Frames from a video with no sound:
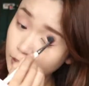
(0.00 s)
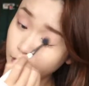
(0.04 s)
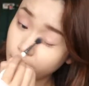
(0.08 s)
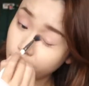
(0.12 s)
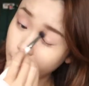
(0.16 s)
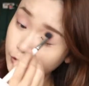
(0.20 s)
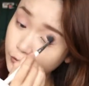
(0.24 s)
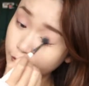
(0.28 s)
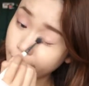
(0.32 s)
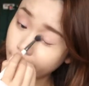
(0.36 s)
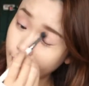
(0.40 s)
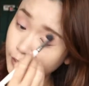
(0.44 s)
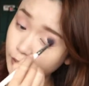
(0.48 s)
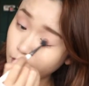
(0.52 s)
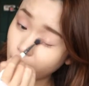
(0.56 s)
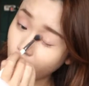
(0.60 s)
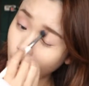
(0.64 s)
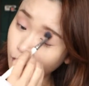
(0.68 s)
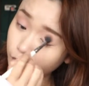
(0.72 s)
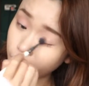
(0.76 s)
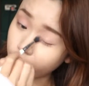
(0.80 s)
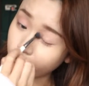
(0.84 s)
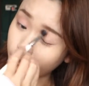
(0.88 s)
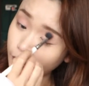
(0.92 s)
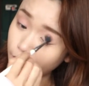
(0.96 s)
You can
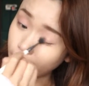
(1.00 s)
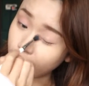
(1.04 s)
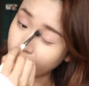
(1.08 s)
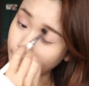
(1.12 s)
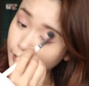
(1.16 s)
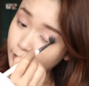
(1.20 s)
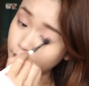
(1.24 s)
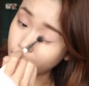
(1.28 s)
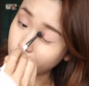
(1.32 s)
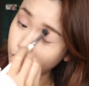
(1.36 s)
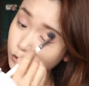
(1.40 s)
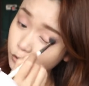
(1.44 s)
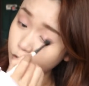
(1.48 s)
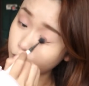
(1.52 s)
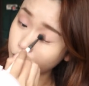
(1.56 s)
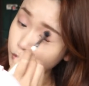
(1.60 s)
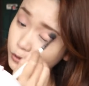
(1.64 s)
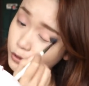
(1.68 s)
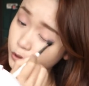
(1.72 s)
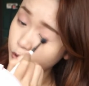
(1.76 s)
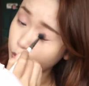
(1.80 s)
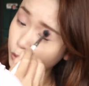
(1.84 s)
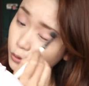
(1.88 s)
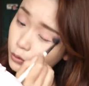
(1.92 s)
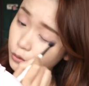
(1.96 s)
opt for like a cool
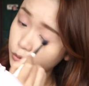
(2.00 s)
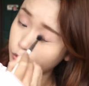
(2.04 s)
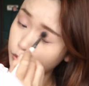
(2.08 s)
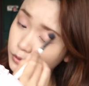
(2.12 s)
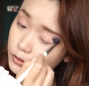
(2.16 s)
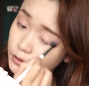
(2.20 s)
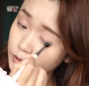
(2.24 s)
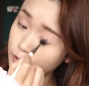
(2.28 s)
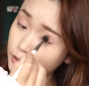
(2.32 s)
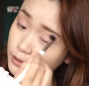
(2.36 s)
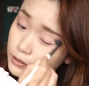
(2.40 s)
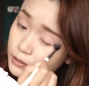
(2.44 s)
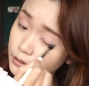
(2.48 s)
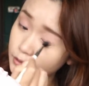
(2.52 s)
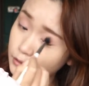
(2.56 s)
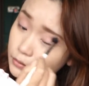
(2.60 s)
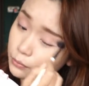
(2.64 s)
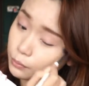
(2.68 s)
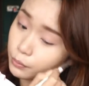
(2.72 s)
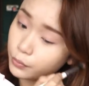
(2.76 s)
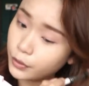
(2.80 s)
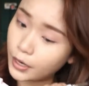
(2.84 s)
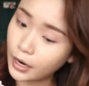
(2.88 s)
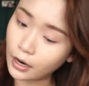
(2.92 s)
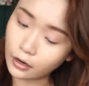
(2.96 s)
toned
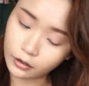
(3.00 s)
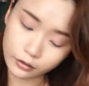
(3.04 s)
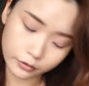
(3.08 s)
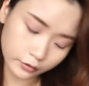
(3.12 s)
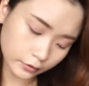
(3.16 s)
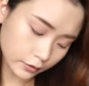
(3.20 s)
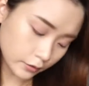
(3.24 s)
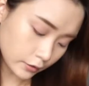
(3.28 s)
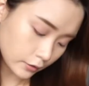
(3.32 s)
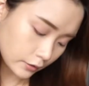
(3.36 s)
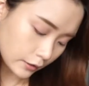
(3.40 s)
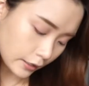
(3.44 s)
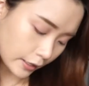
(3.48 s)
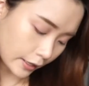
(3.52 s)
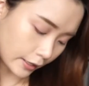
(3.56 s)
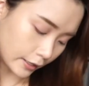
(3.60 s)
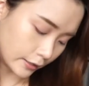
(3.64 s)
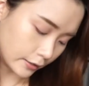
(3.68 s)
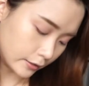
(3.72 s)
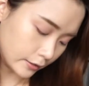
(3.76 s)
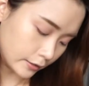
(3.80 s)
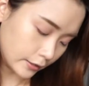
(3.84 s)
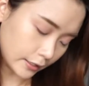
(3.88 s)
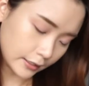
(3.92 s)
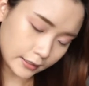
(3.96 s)
brown
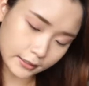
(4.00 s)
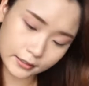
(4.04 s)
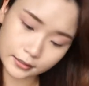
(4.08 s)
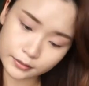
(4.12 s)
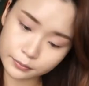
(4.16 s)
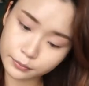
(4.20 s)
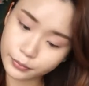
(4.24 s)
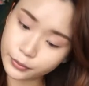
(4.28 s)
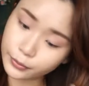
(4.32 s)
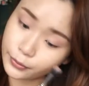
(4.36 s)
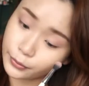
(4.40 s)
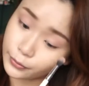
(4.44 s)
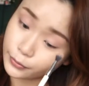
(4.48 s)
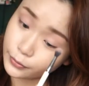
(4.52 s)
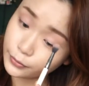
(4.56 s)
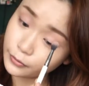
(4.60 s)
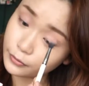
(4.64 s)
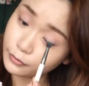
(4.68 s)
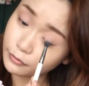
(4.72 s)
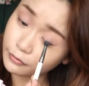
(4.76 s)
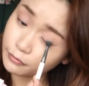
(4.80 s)
that doesn't pull